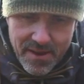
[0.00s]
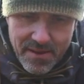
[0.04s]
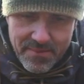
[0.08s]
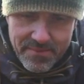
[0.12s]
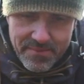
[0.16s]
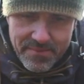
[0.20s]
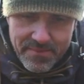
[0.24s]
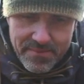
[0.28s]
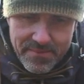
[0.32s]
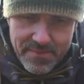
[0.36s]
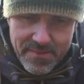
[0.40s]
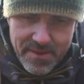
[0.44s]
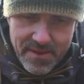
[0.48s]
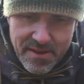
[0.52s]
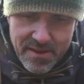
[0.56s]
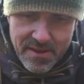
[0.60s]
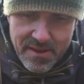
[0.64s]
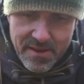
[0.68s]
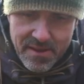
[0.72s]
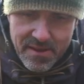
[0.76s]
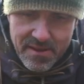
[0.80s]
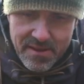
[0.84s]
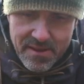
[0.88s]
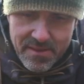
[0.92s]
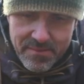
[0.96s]
um,
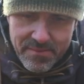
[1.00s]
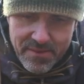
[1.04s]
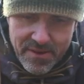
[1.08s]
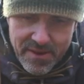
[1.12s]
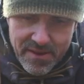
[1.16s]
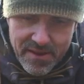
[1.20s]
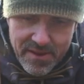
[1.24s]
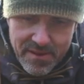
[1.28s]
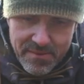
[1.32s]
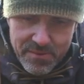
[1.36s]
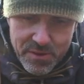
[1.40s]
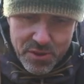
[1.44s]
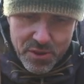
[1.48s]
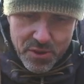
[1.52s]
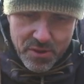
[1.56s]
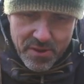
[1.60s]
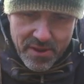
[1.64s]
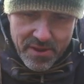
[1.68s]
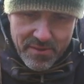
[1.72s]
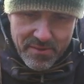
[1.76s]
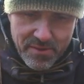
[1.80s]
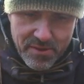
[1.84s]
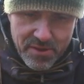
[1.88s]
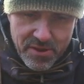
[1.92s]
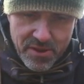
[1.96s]
but I'm sure
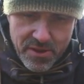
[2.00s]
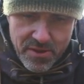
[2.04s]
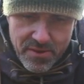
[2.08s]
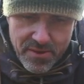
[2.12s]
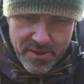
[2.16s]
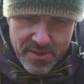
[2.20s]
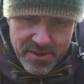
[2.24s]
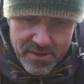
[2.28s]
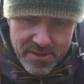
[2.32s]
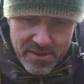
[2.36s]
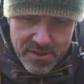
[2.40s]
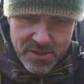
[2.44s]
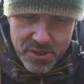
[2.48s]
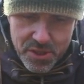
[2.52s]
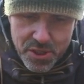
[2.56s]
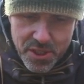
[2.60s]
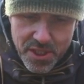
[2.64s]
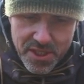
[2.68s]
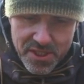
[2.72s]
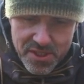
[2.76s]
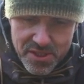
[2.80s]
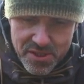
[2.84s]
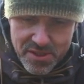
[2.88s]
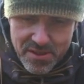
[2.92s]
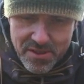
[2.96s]
that will do
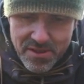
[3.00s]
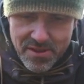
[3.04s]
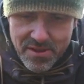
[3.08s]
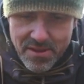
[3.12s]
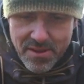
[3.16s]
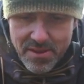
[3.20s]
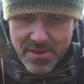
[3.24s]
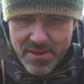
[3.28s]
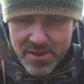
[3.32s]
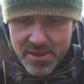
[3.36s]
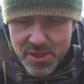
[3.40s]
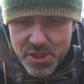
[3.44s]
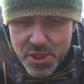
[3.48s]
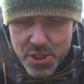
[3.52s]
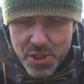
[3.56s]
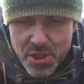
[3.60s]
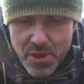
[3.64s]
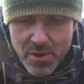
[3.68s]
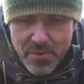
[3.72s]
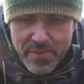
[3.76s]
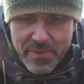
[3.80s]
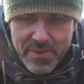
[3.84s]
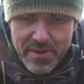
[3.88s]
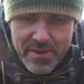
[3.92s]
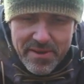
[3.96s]
just the
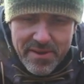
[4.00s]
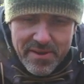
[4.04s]
job.